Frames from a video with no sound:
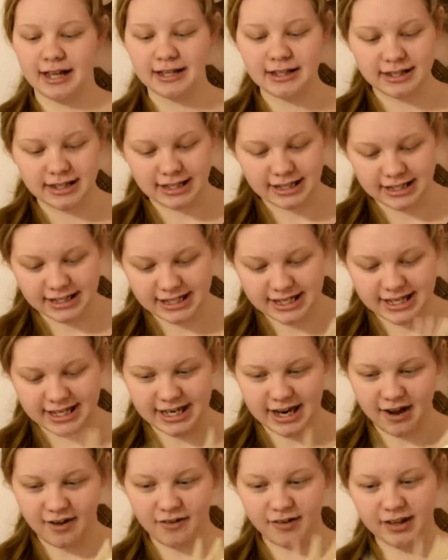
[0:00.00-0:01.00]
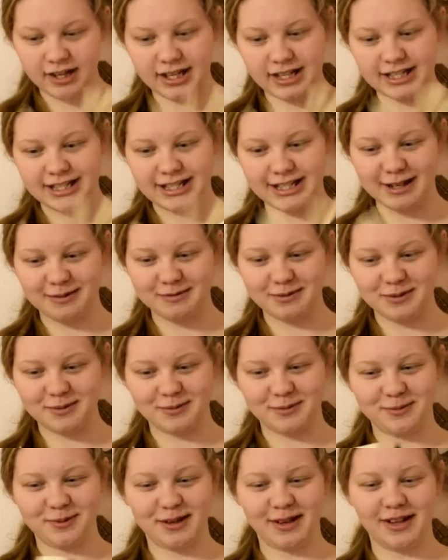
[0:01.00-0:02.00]
This definitely seems
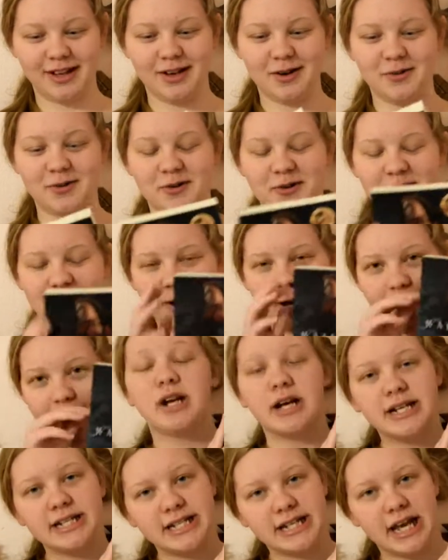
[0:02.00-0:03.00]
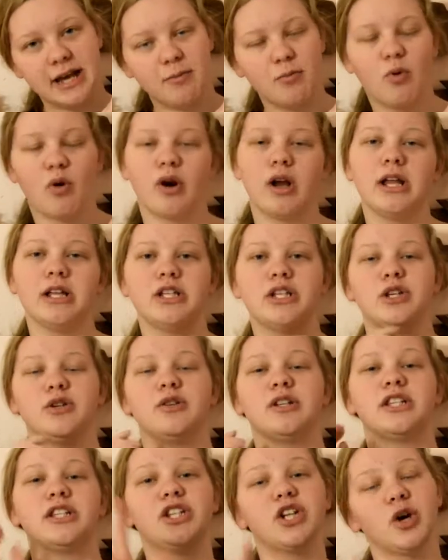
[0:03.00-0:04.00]
really cool. I'm trying to get more into
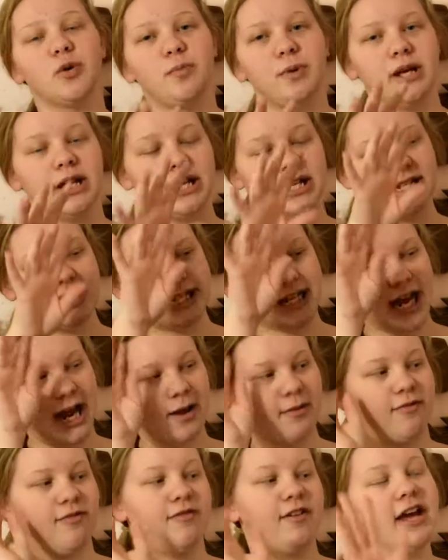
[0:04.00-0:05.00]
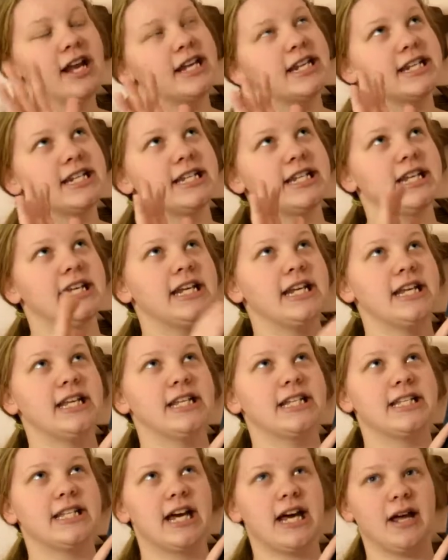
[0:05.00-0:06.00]
dystopian type
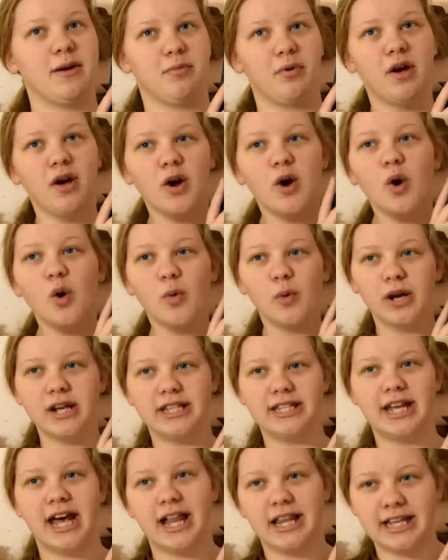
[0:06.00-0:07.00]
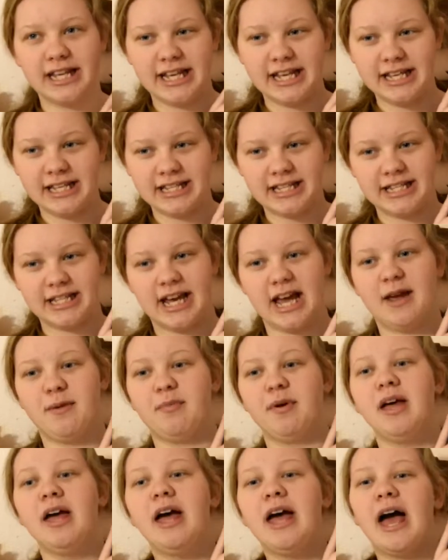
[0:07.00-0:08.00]
fantasy type retelling
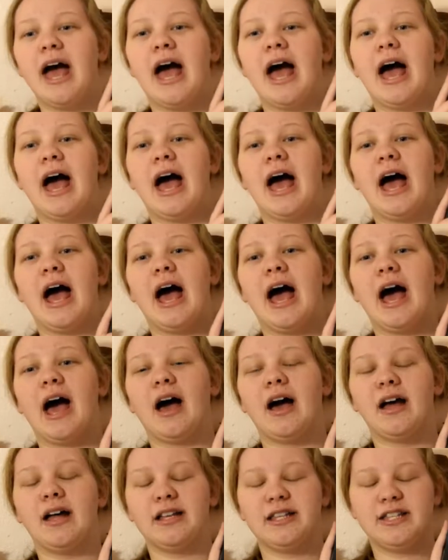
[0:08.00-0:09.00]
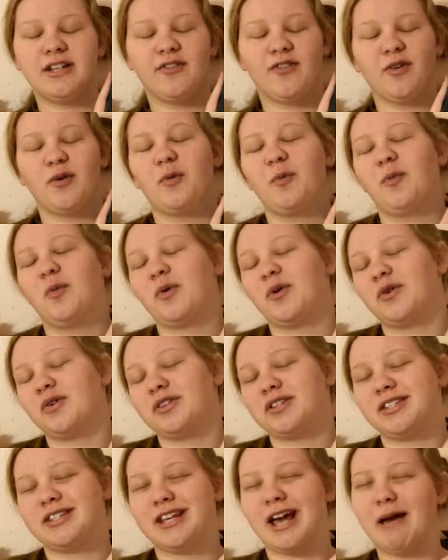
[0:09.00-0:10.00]
type different
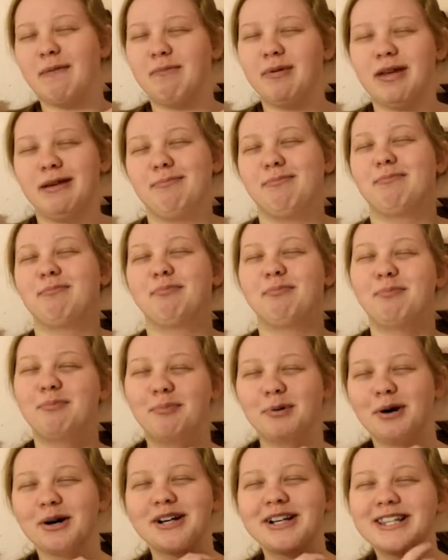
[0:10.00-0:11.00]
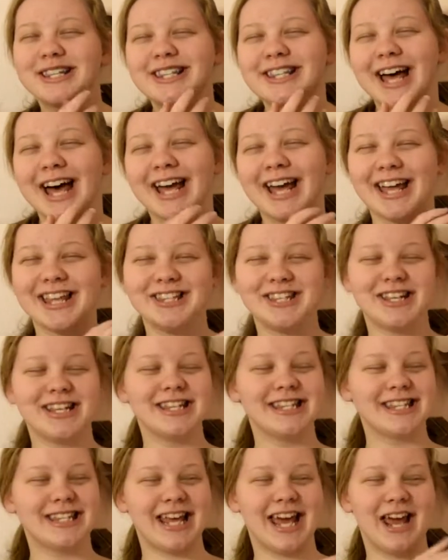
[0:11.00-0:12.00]
world typey books, I guess you
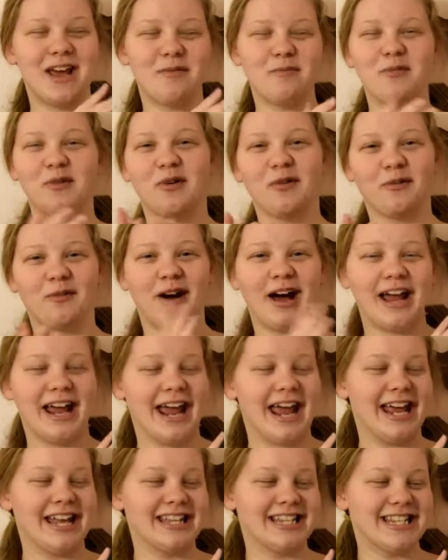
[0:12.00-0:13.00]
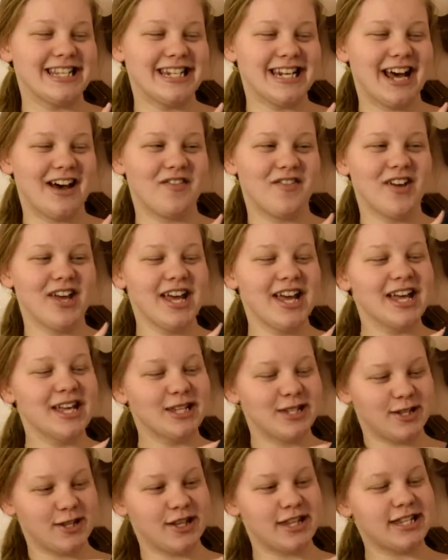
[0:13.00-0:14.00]
can say, more YA stuff.
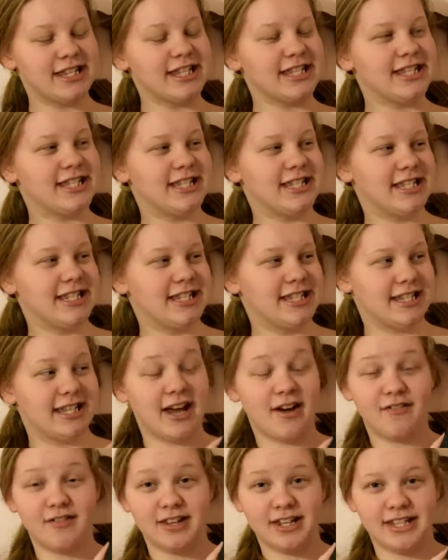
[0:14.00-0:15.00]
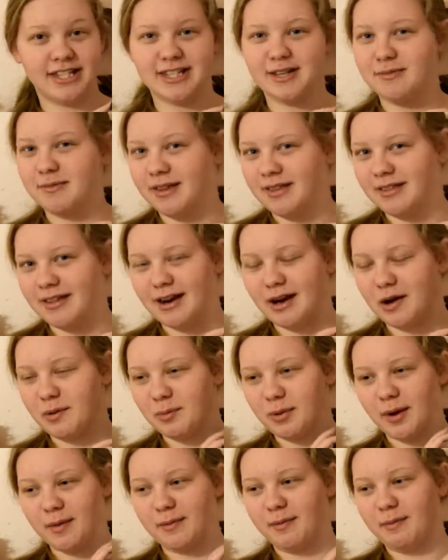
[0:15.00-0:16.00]
So this is definitely something that
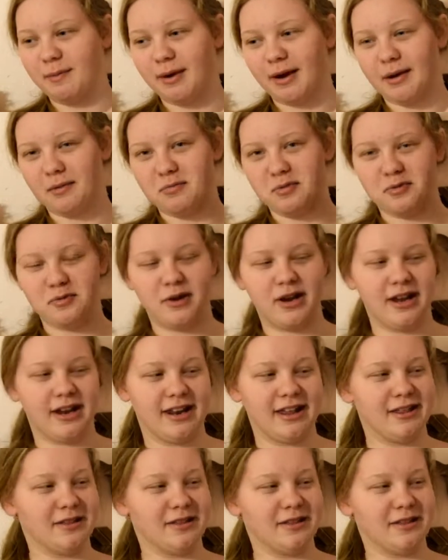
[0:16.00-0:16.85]
I'll probably pick up and read.